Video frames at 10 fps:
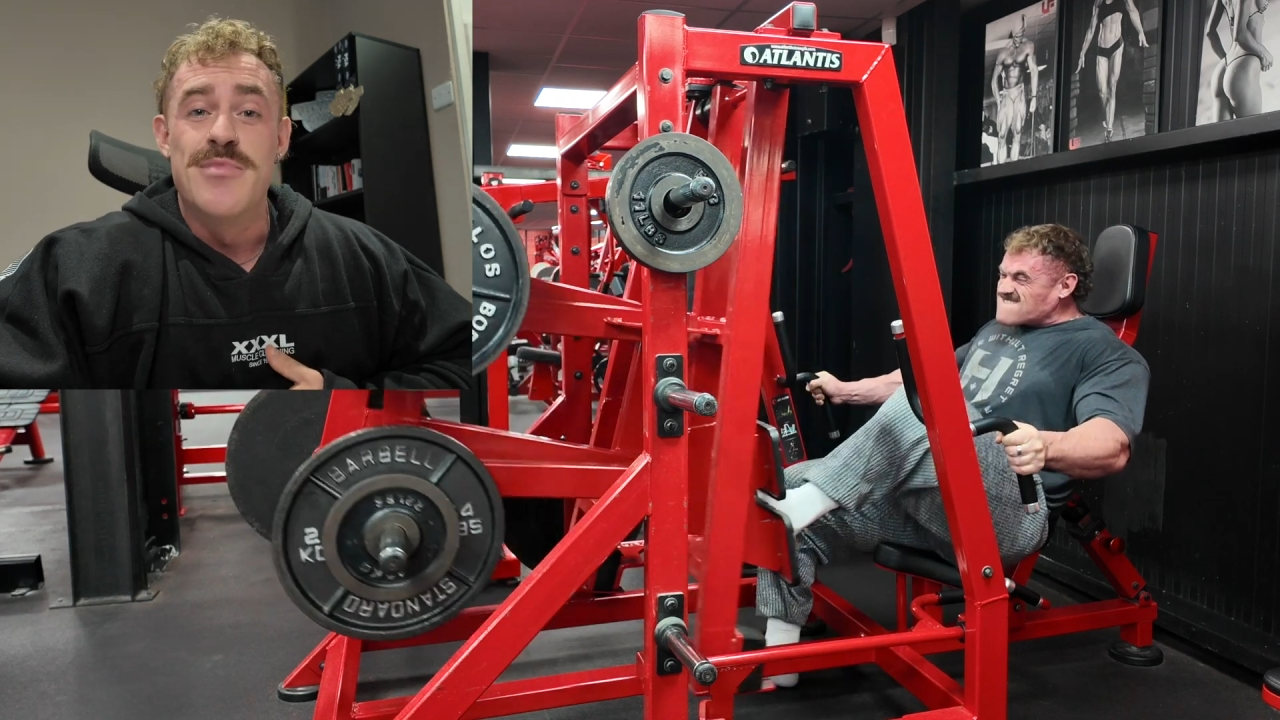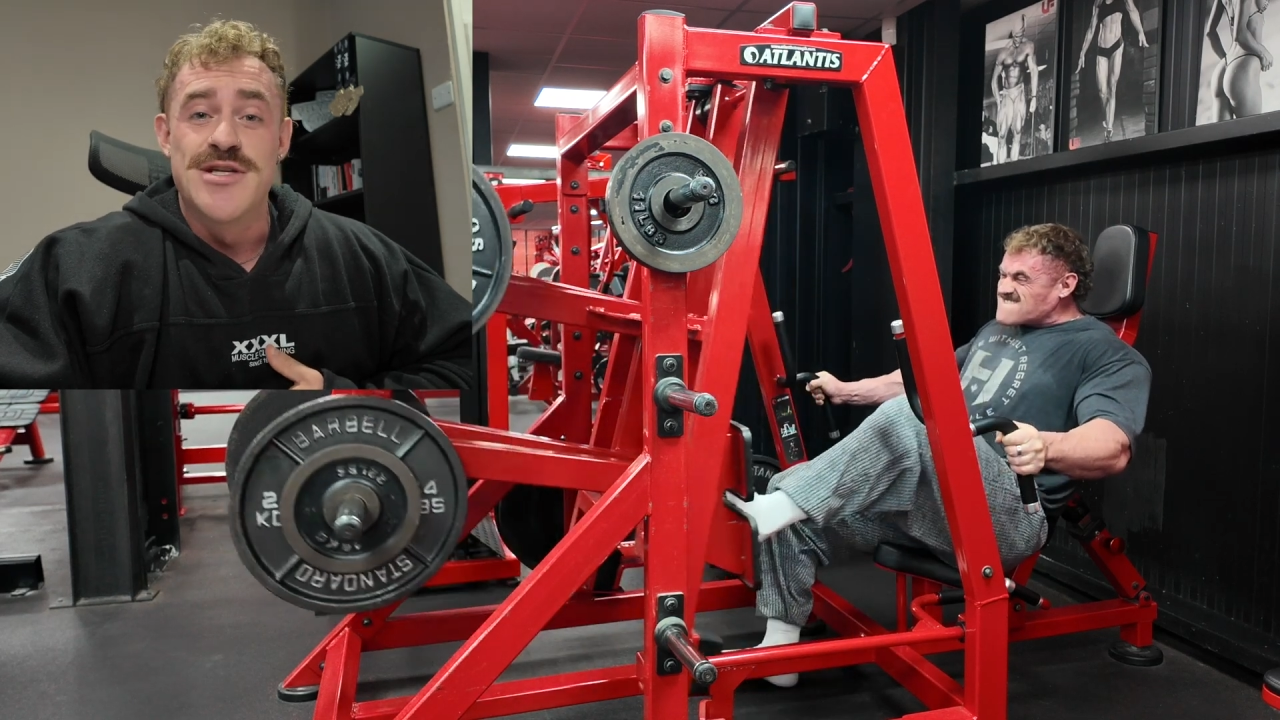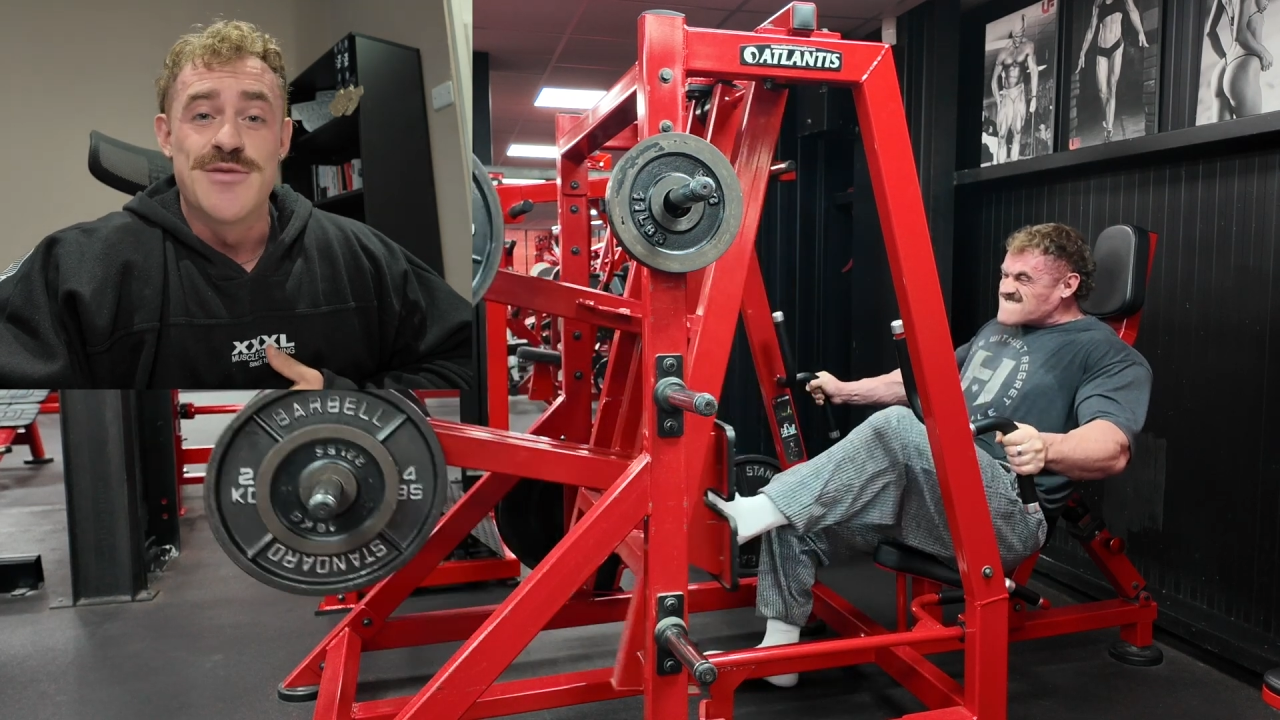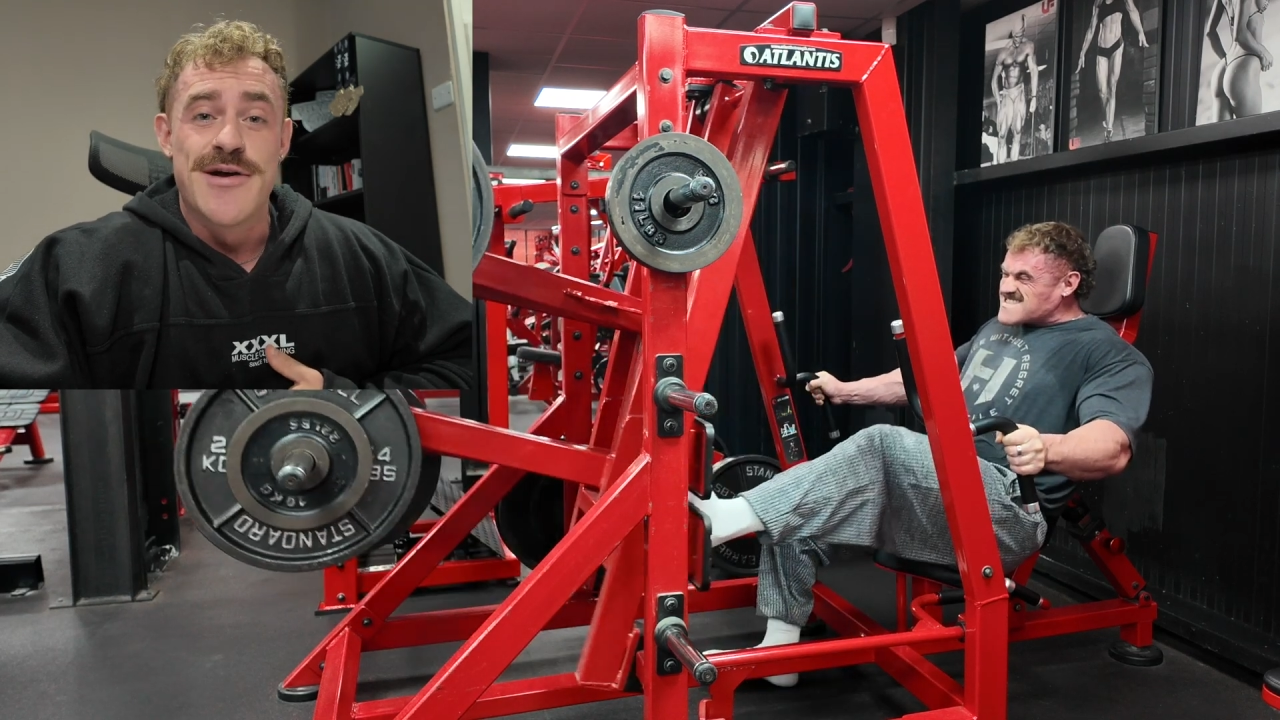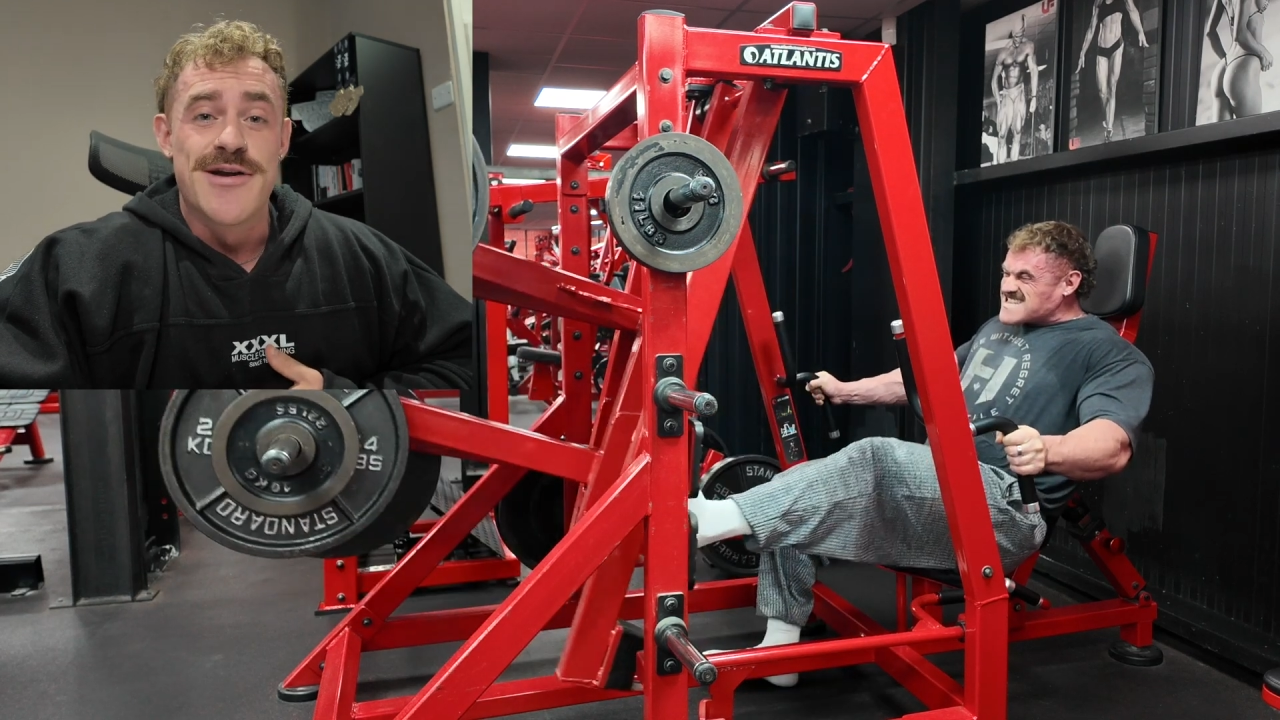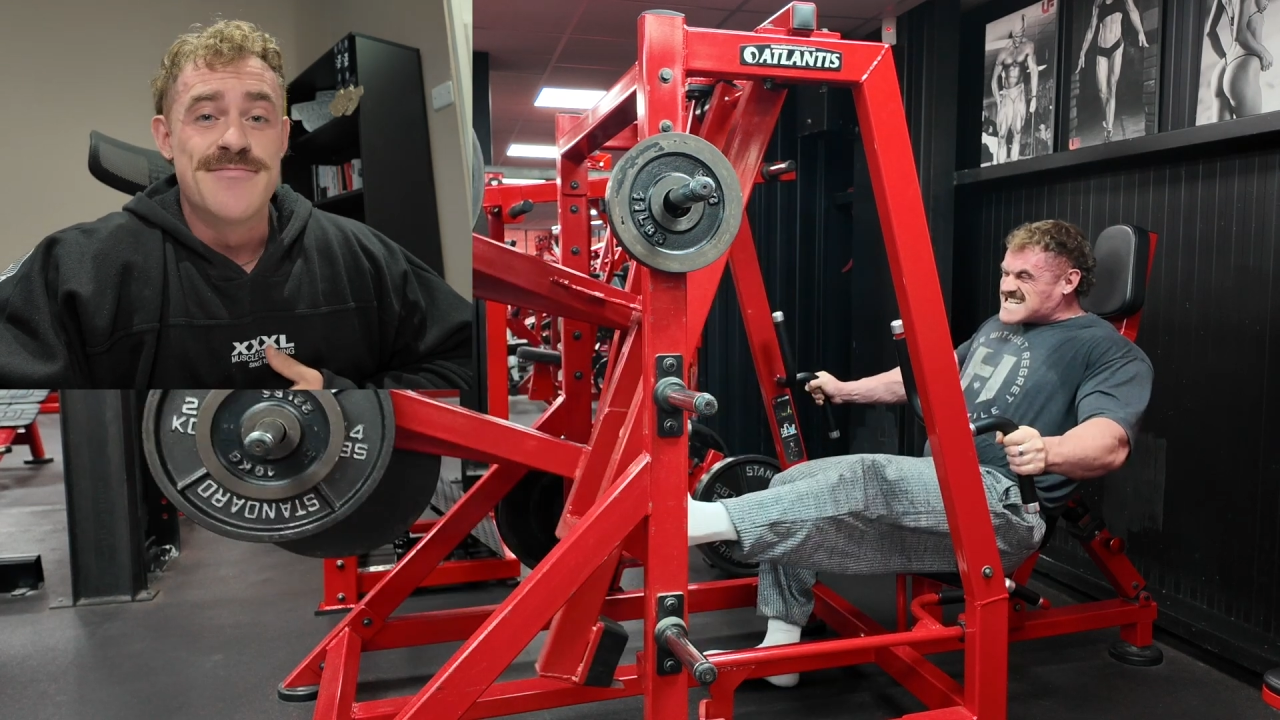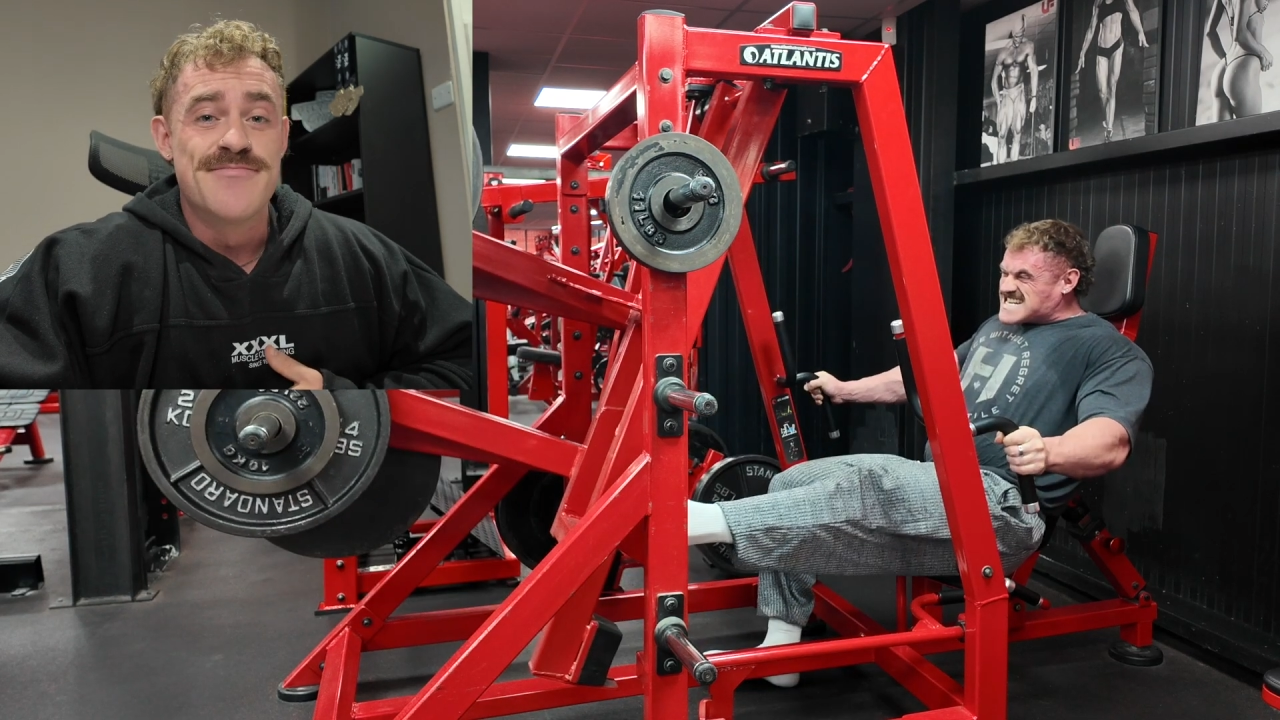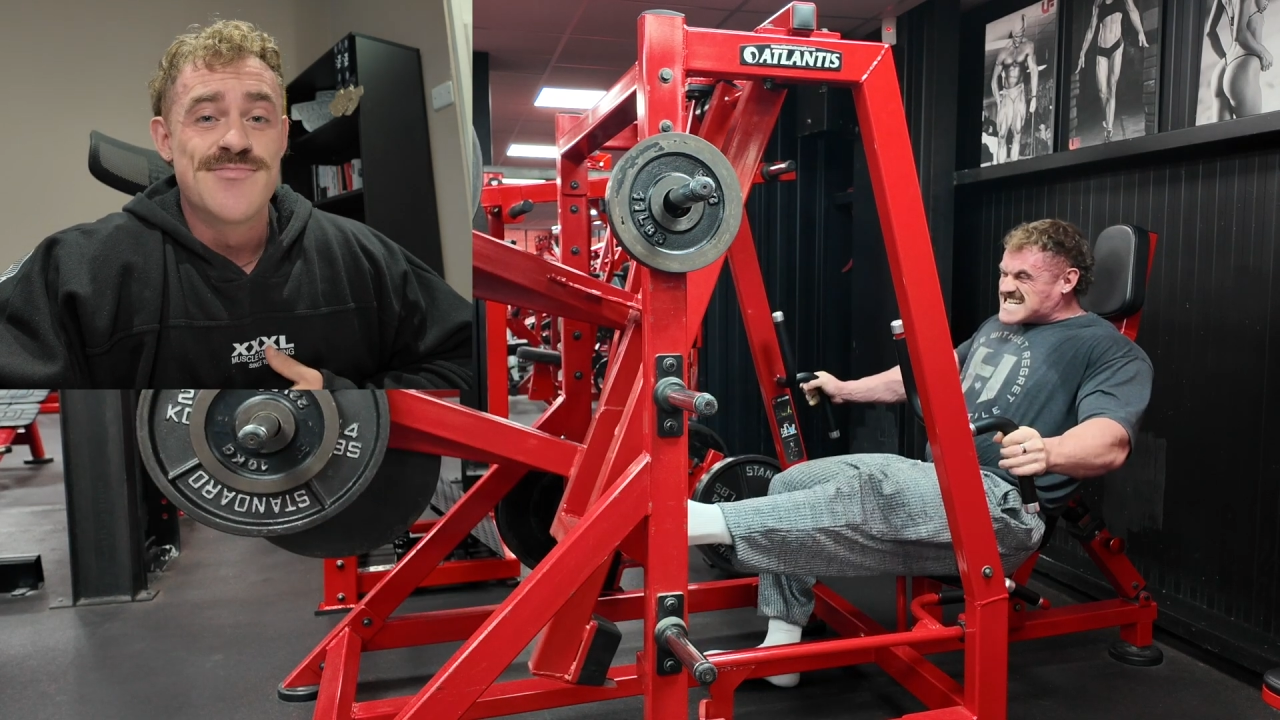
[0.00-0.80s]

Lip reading: bitch about it.